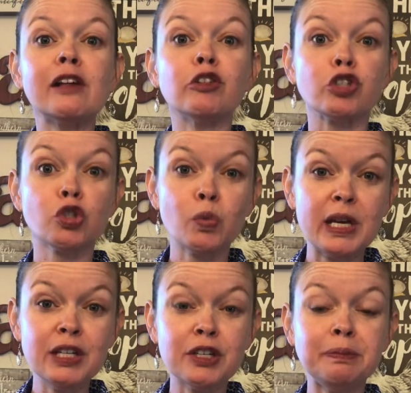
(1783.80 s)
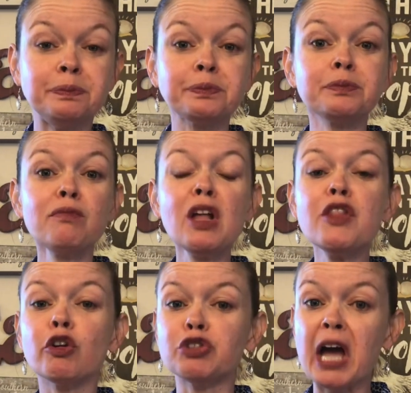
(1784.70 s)
They're sweet,
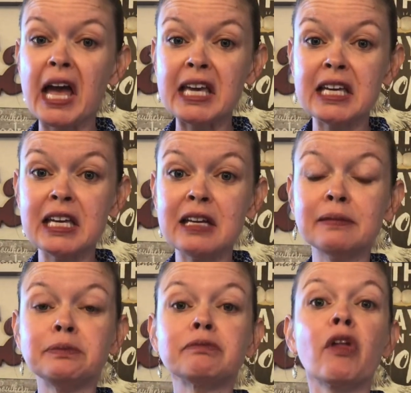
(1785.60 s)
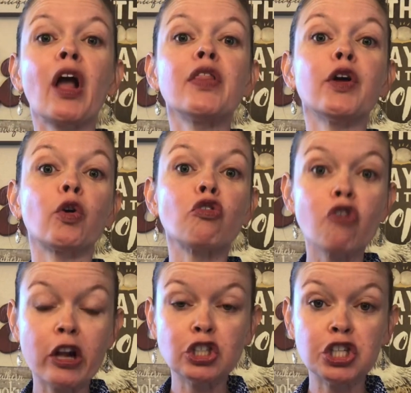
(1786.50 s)
they're tangy, they're
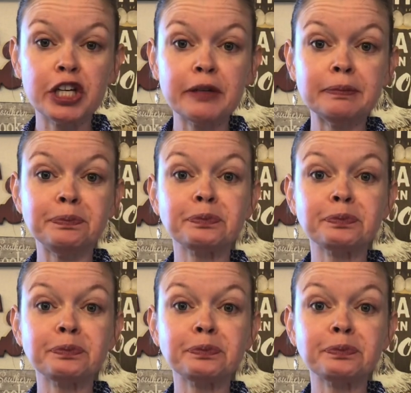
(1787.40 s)
crunchy.